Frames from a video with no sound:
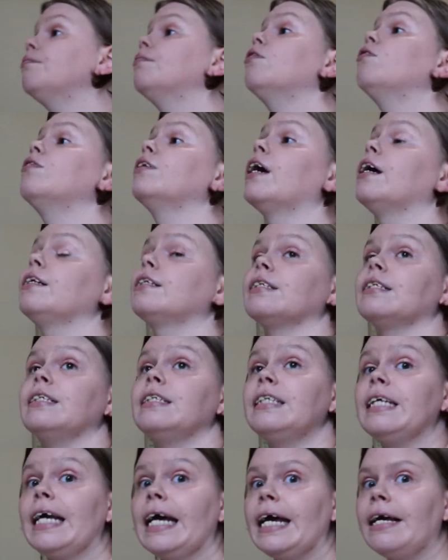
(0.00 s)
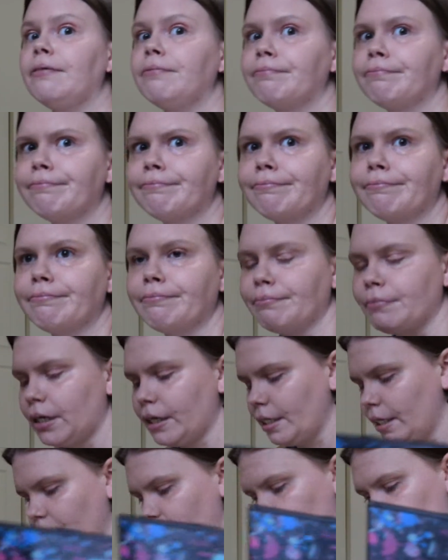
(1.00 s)
If you guys can see it,
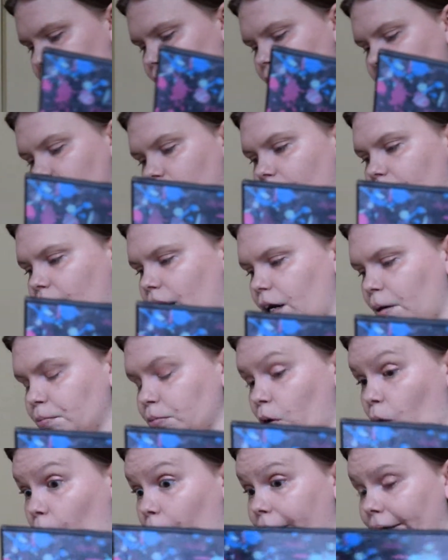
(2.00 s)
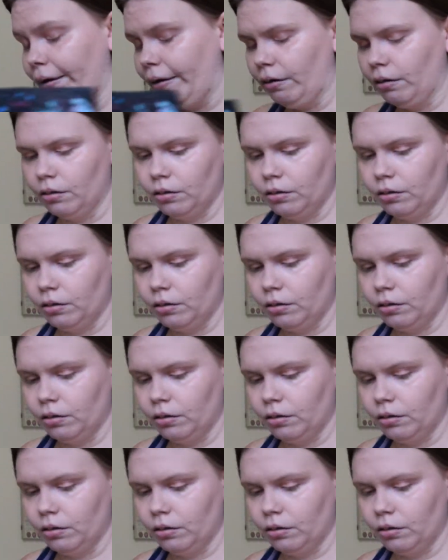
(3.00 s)
but you know, if you can't, I'm sorry.